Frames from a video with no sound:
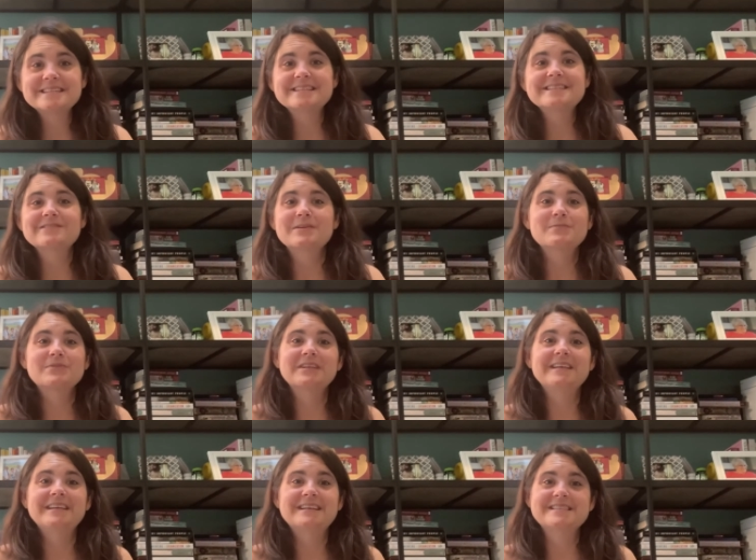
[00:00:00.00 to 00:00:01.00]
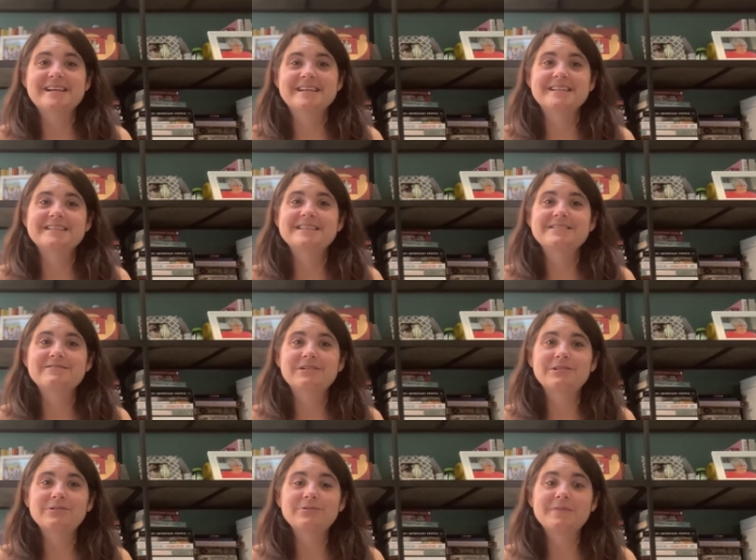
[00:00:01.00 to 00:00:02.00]
And so I'm really excited to
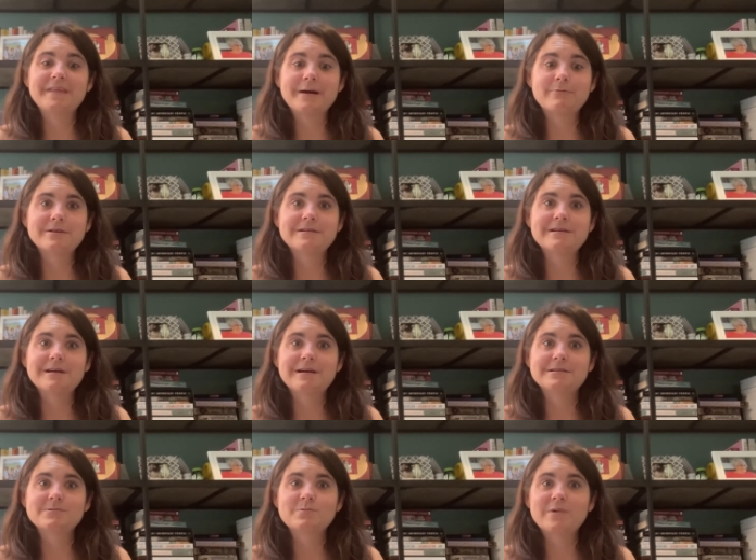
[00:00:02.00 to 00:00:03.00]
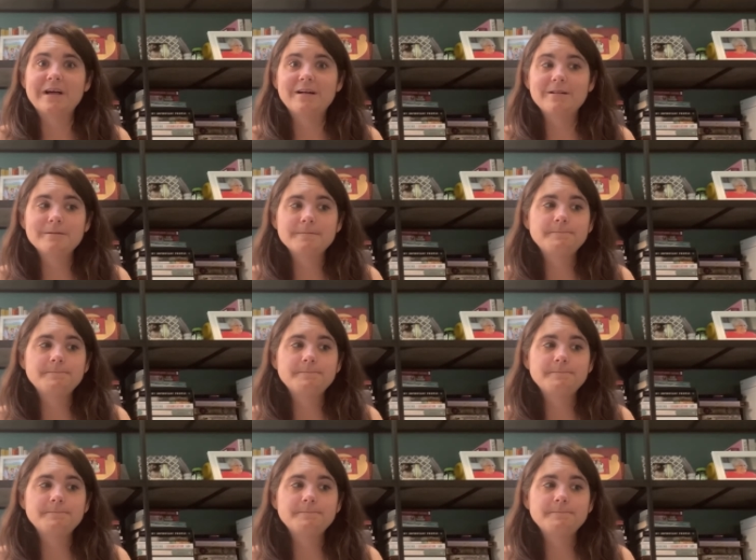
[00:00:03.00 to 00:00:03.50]
include that one as well.